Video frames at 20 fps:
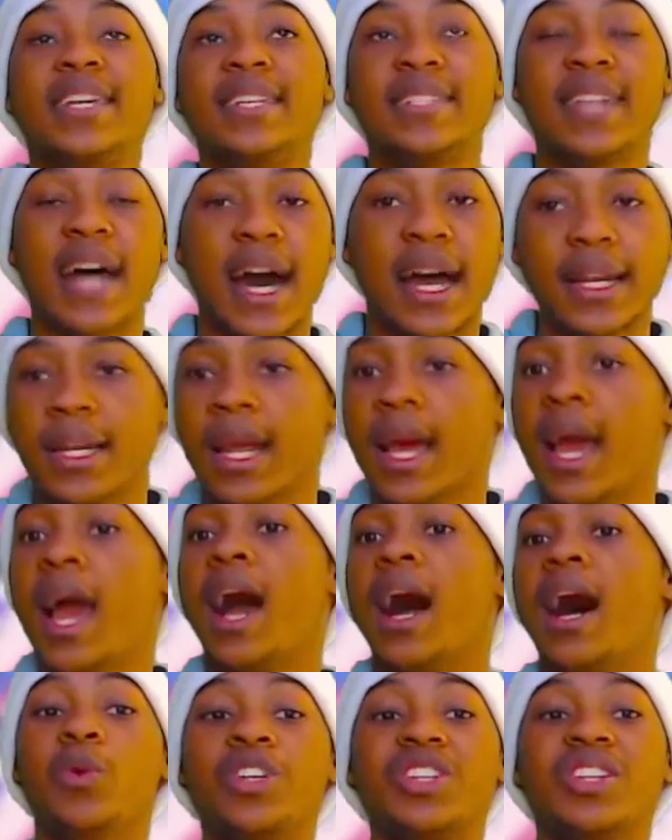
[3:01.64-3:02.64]
Kitan,
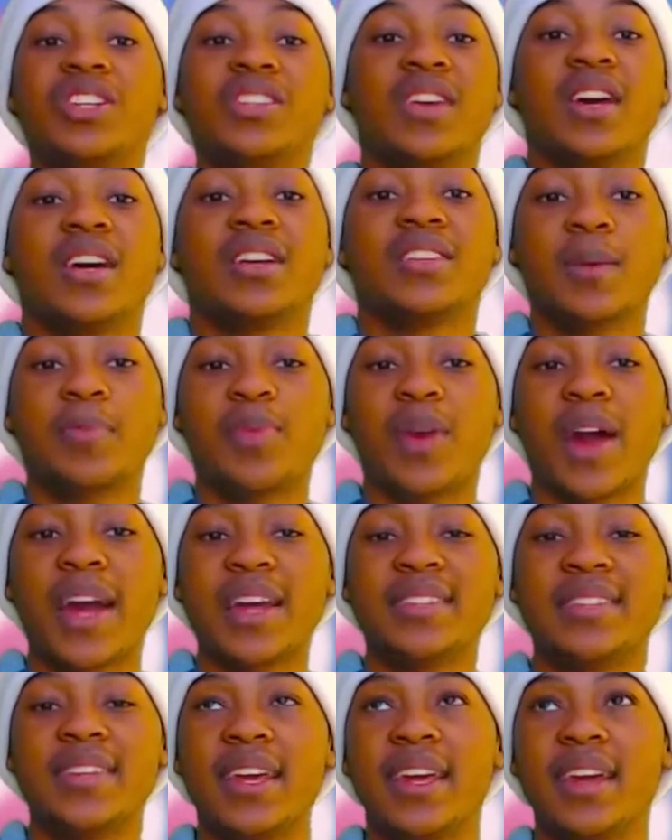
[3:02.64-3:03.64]
which is
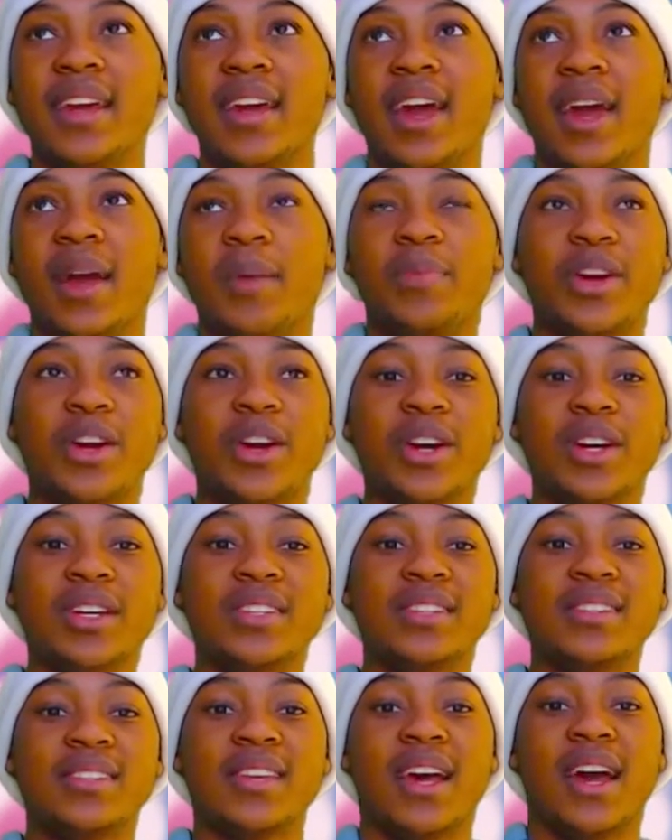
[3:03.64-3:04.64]
surprising
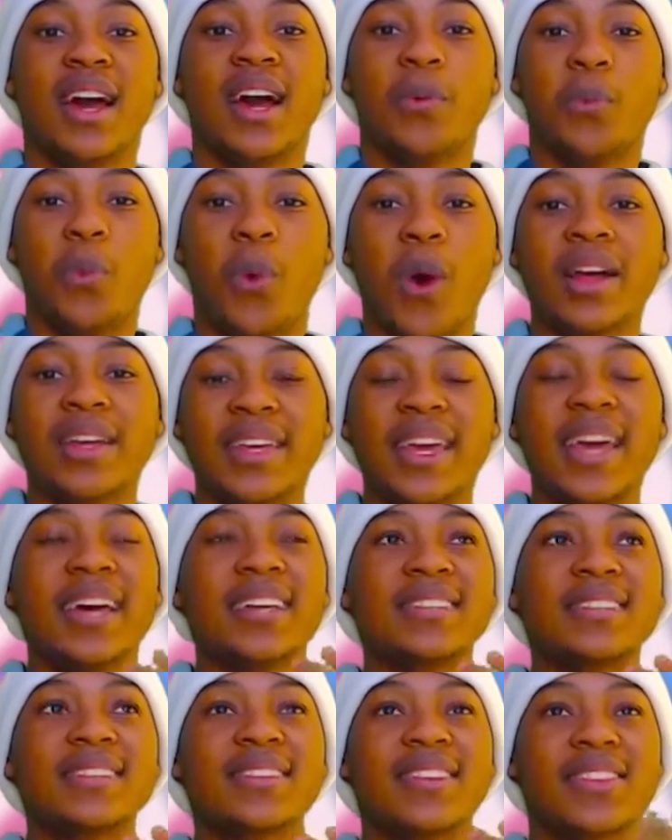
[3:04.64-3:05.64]
because while
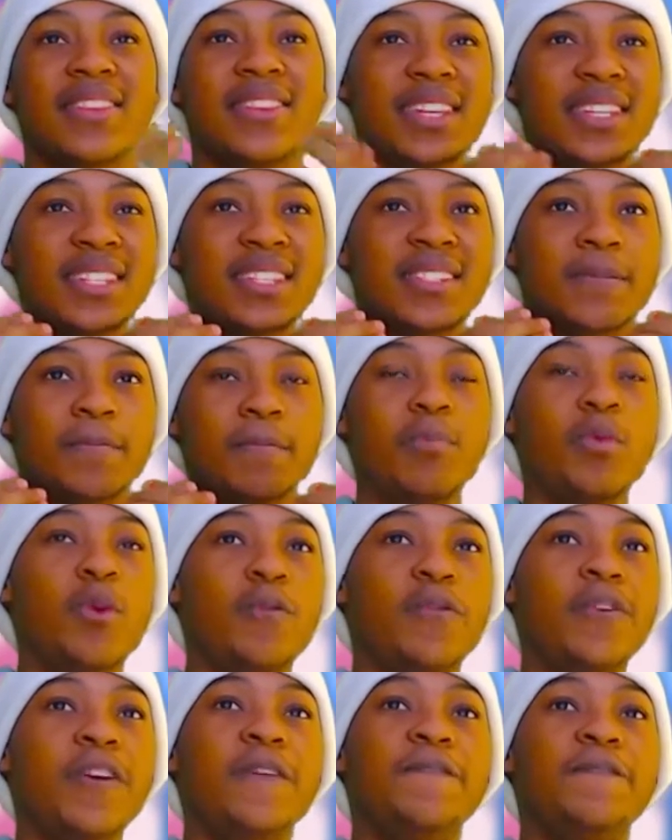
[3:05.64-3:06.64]
yes, this
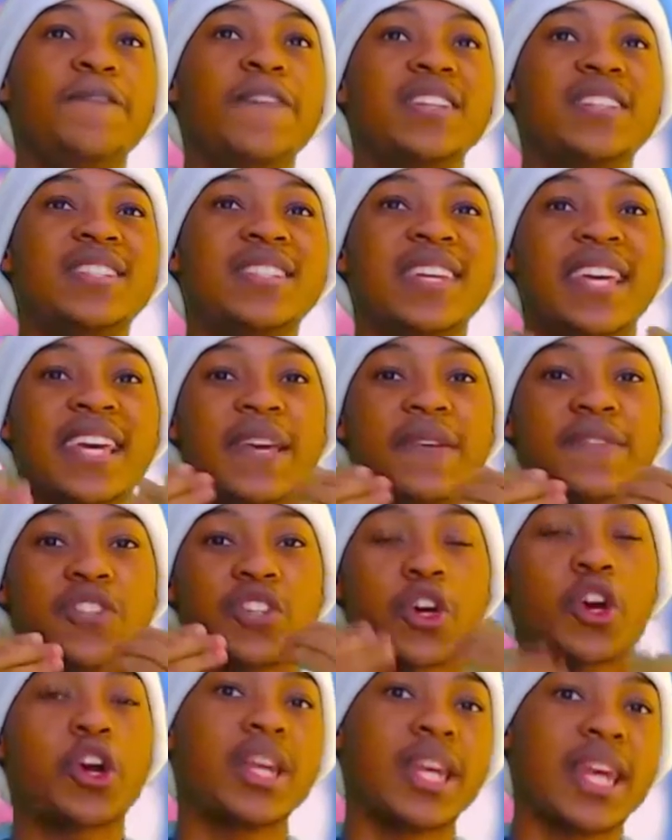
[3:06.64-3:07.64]
movie fits Eve's
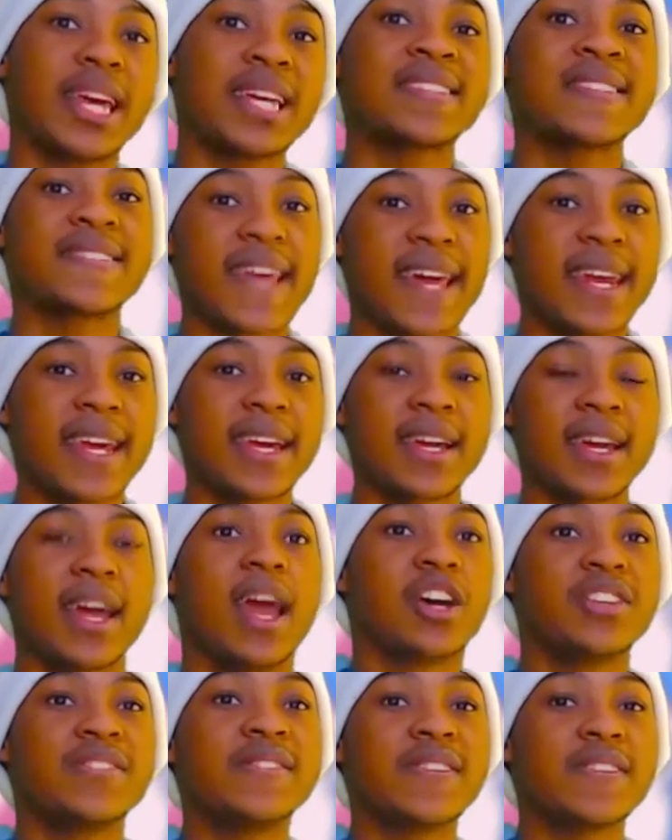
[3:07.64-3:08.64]
current aesthetic,
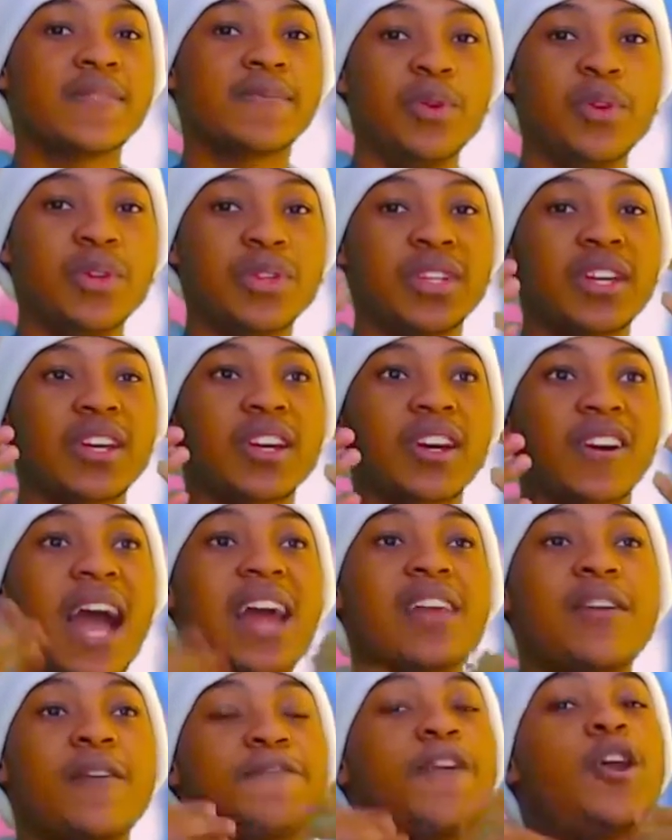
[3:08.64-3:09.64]
because his music
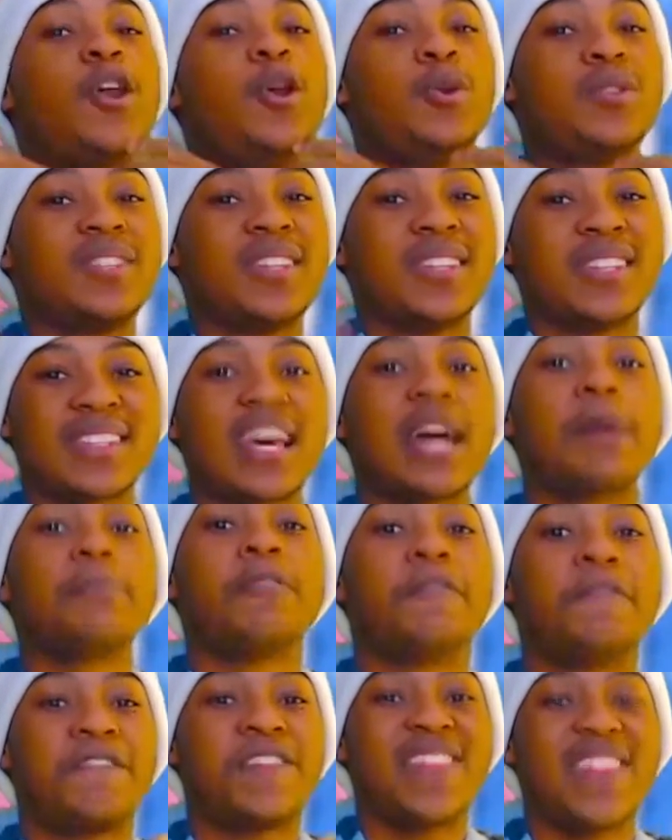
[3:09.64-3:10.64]
kind of follows this type
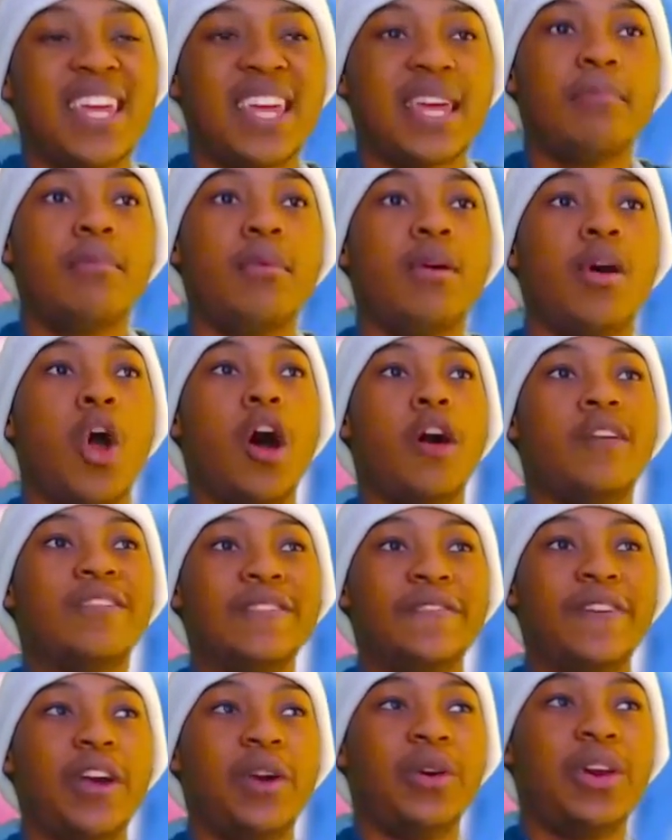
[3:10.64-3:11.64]
of theme of a
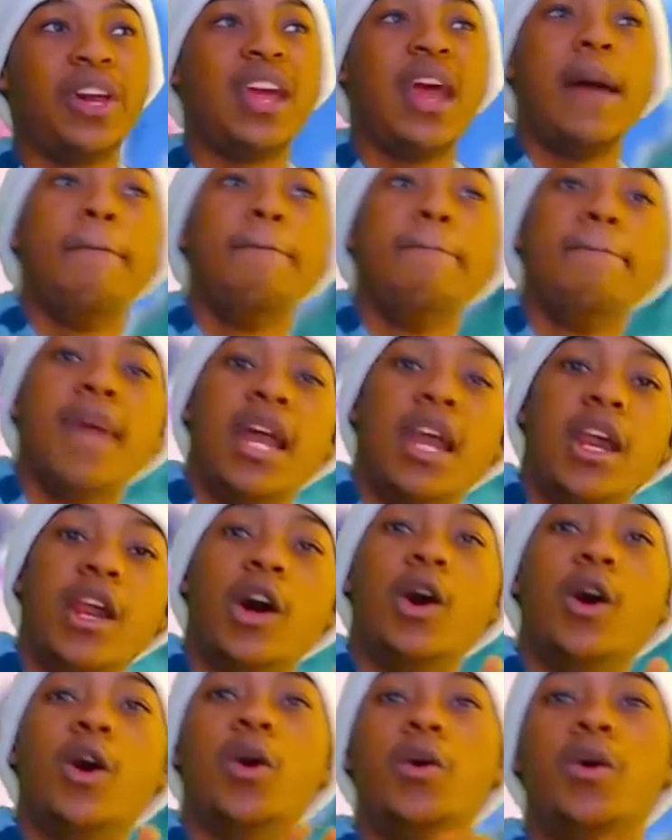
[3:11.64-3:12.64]
very
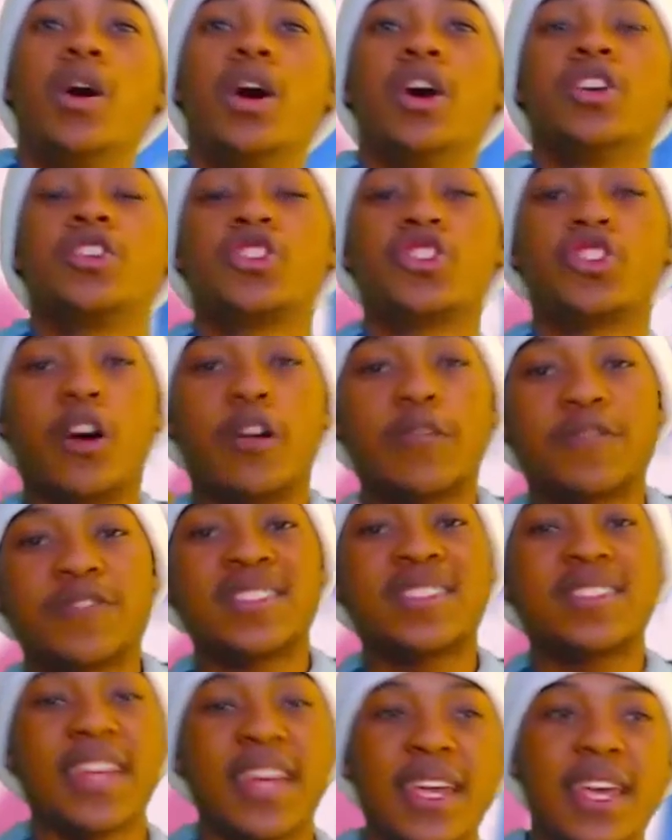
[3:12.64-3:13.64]
mellow, soft
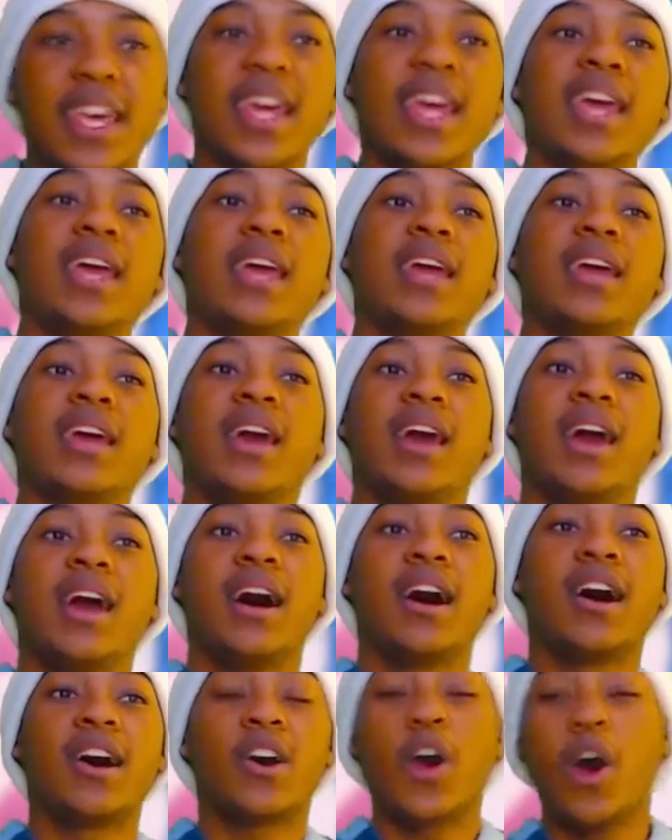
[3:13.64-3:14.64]
singing,
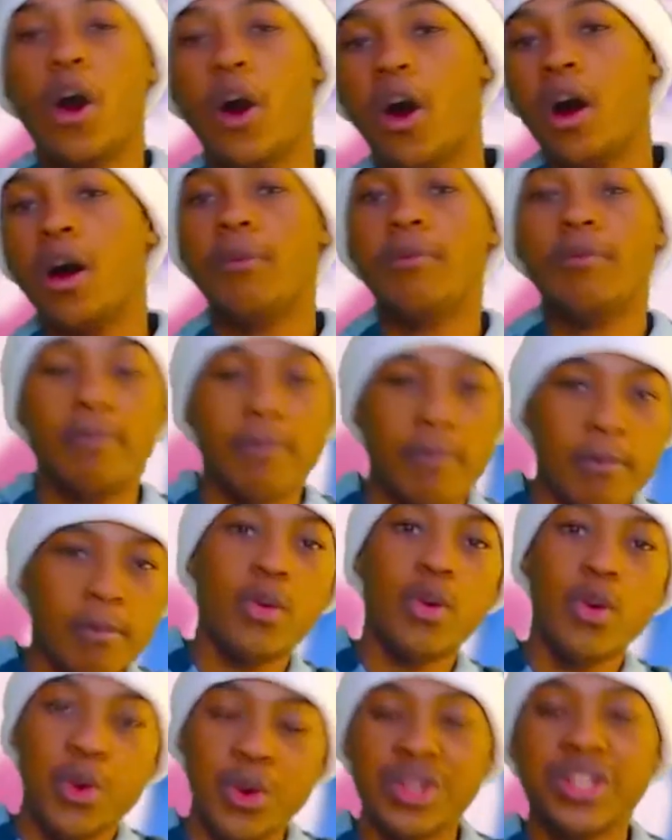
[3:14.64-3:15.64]
calm
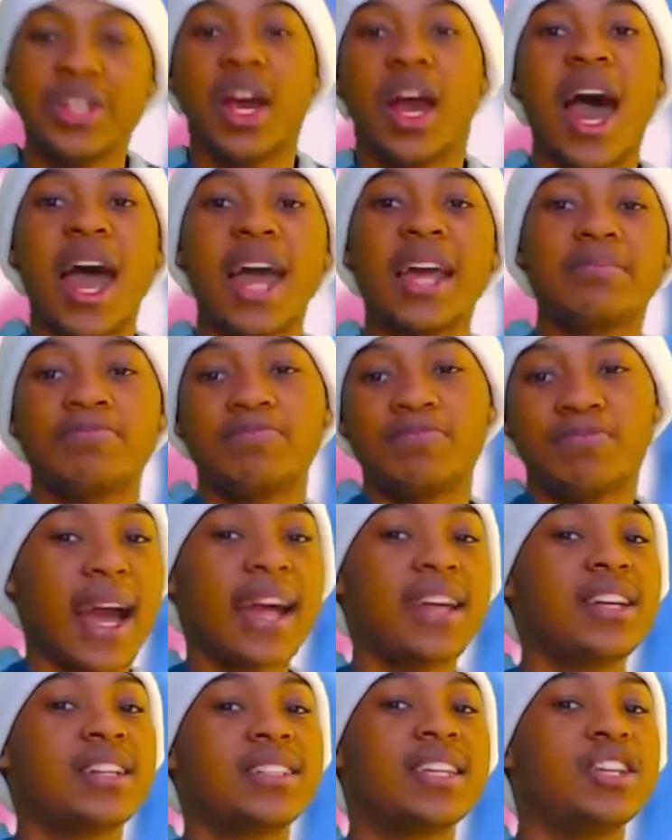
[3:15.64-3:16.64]
mood, I
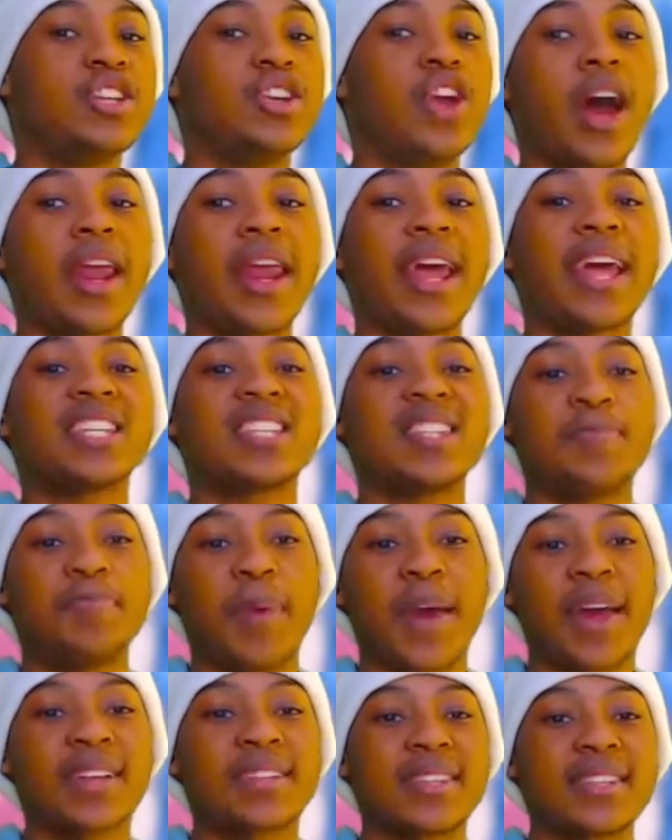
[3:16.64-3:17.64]
kind of did not
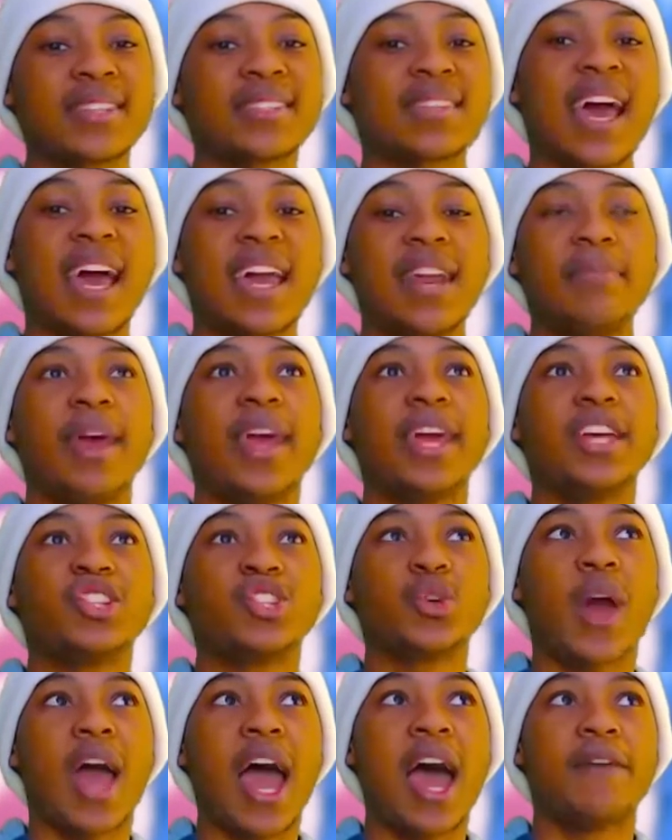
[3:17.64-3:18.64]
expect this anime
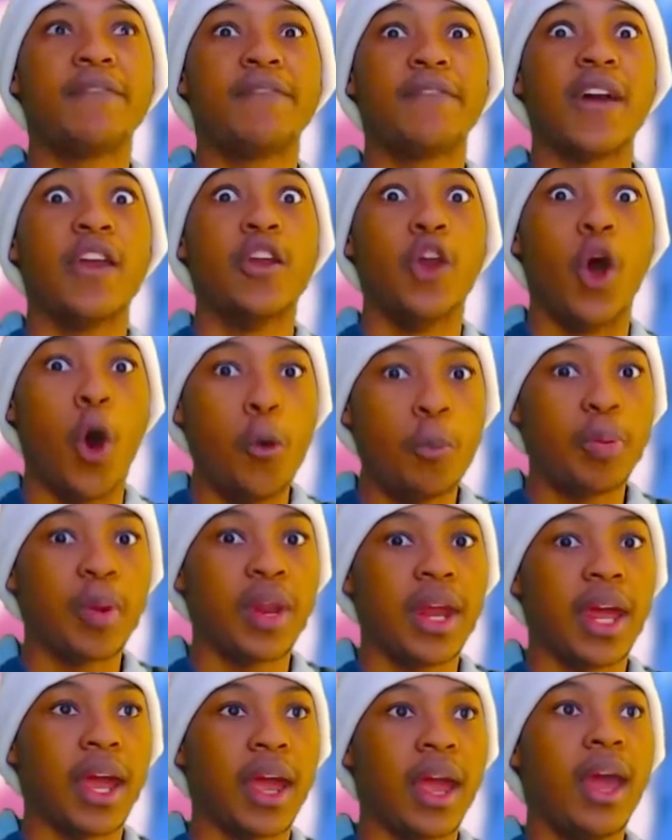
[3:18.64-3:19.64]
to have an
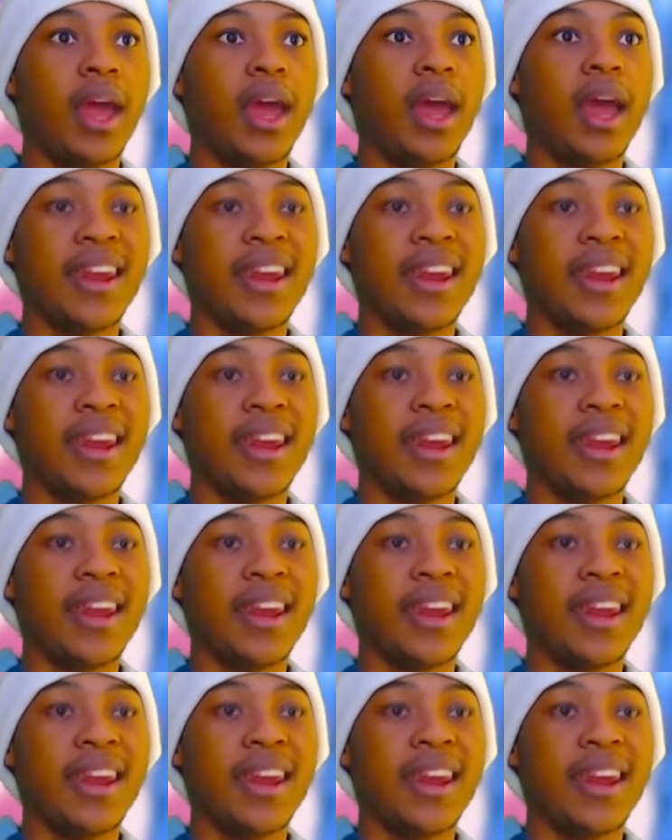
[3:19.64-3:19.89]
opening